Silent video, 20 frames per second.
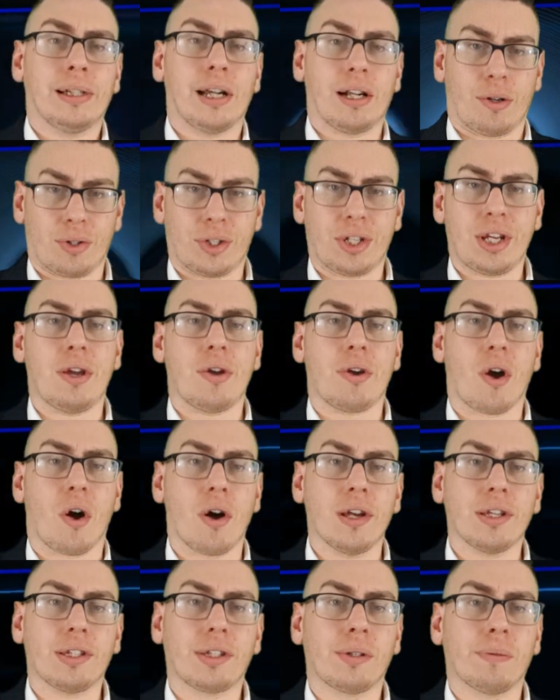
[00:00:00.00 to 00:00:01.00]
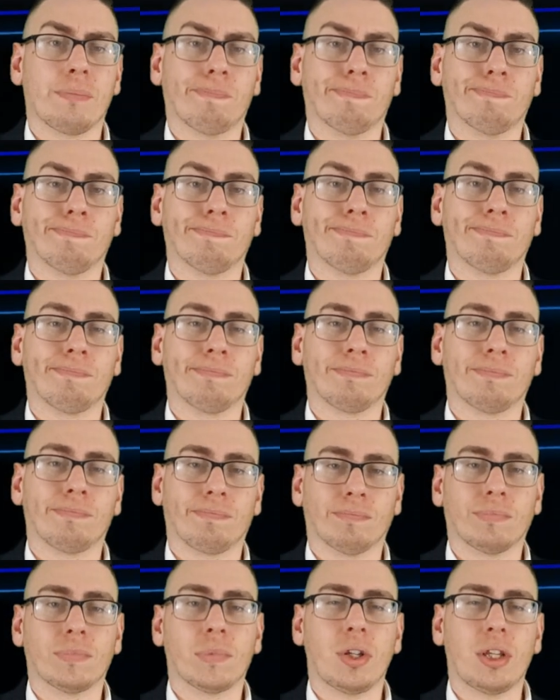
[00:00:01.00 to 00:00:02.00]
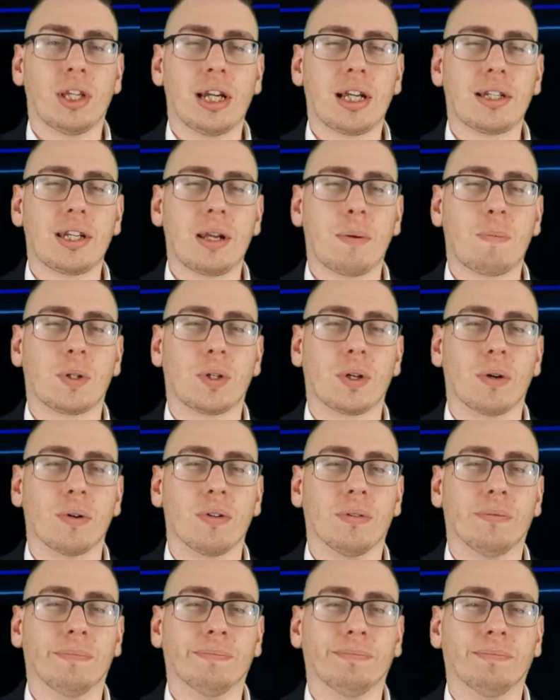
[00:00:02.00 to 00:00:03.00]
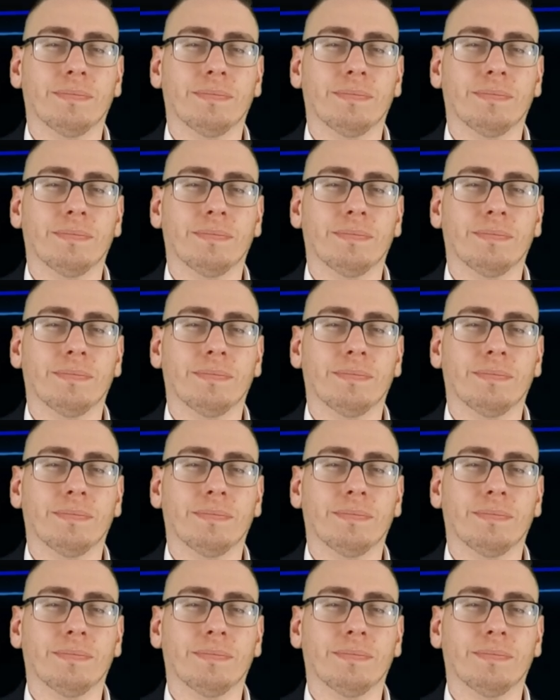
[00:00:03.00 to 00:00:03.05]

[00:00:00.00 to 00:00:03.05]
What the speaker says: and I'll see you guys in the next episode.